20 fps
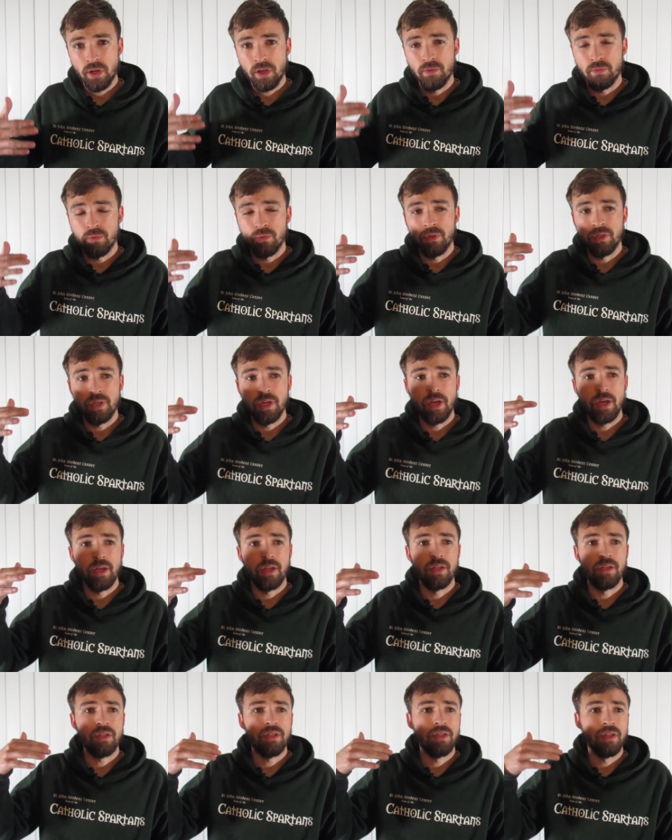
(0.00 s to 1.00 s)
if we
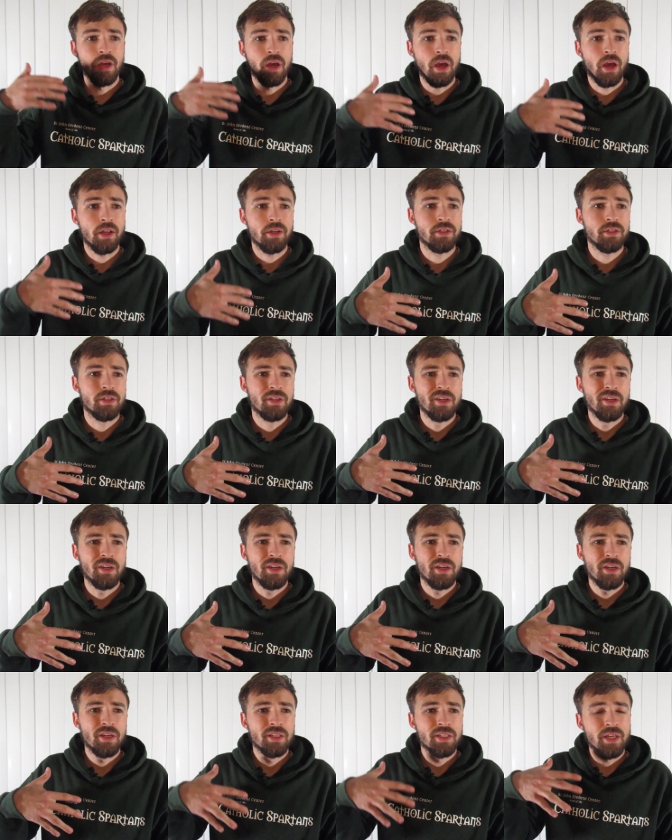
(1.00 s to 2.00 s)
had not
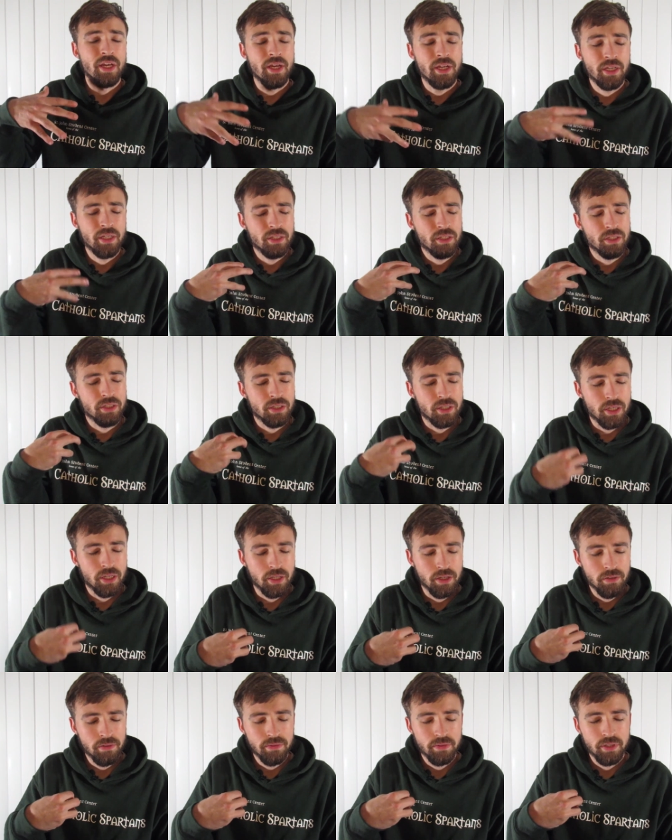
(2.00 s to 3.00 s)
taken this
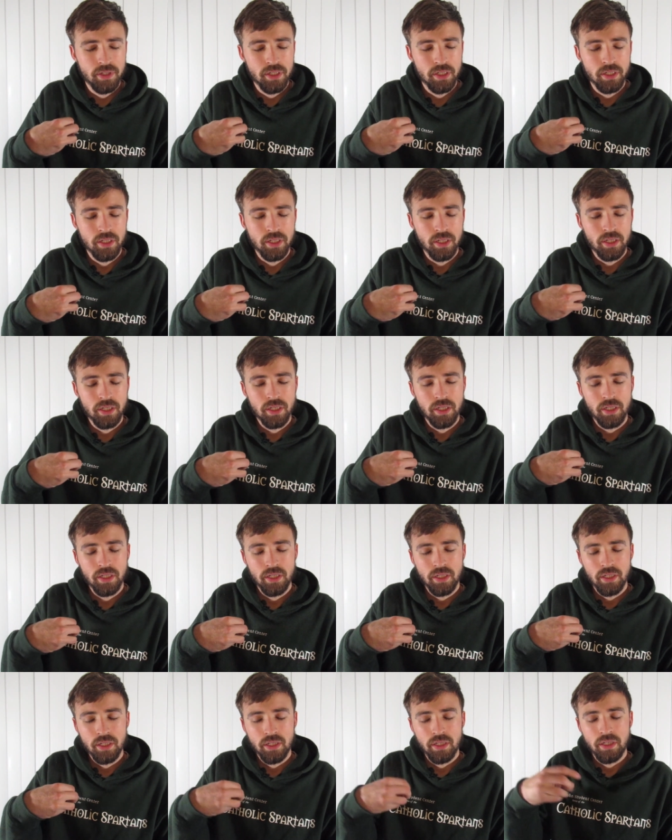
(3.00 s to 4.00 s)
gift
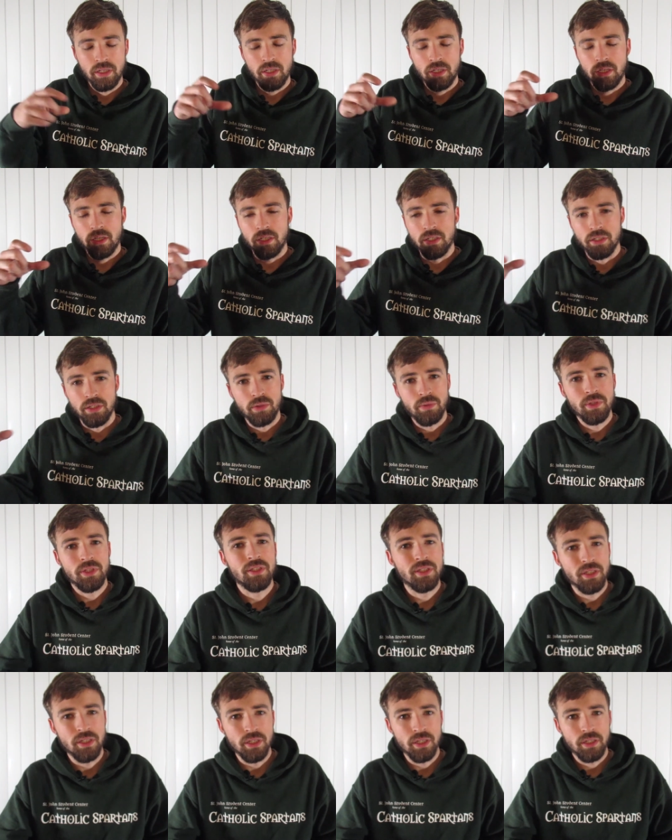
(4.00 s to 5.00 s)
and
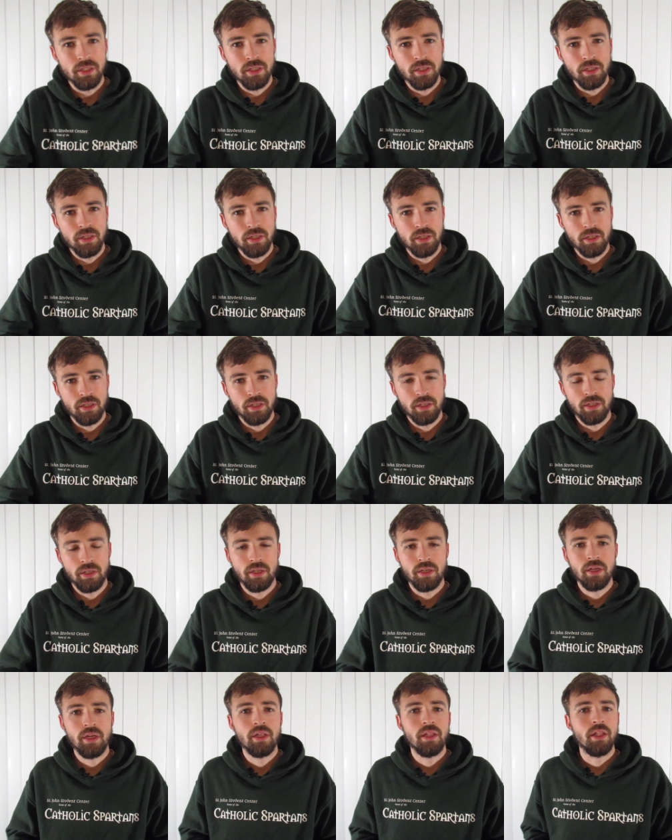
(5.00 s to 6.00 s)
twisted it
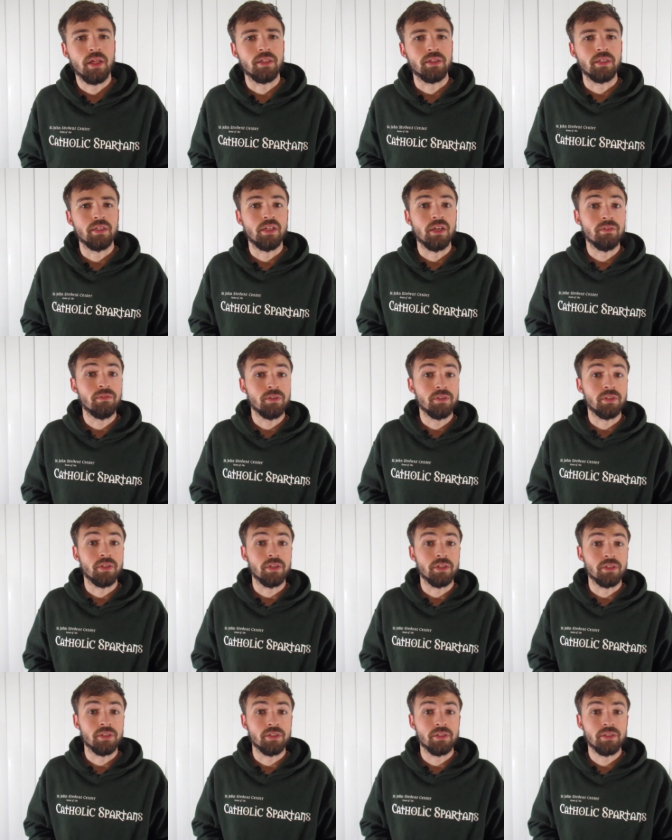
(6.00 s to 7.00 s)
like the devil
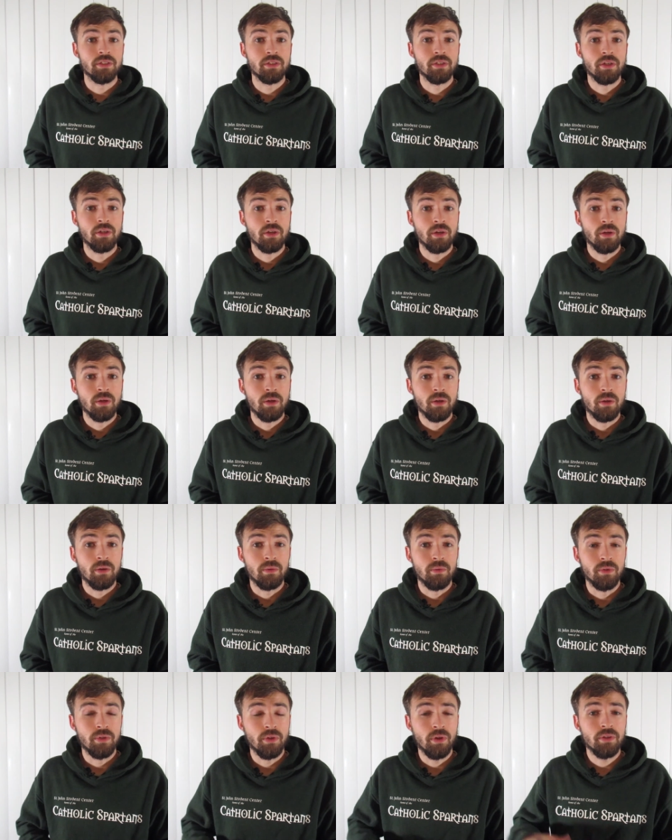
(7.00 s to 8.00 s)
does
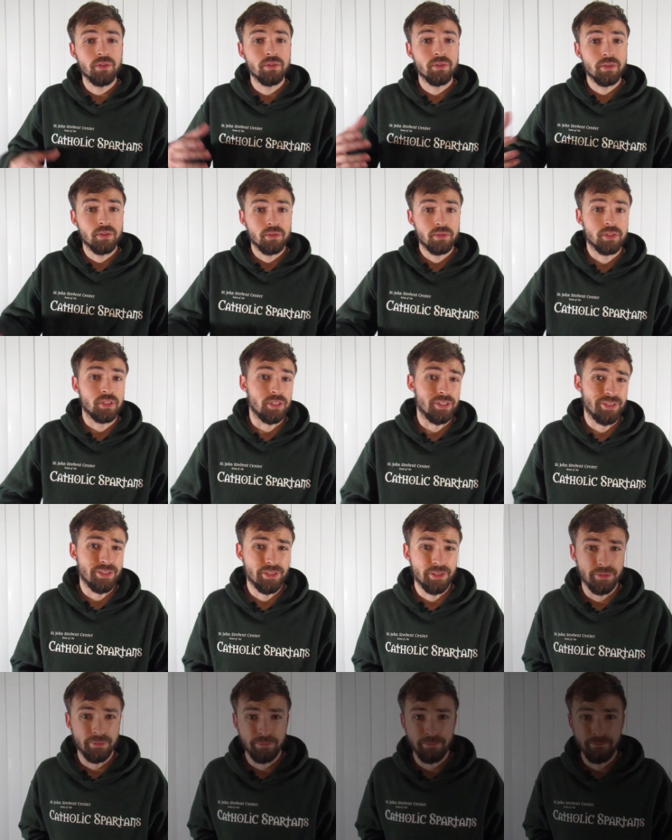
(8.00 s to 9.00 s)
with all sins.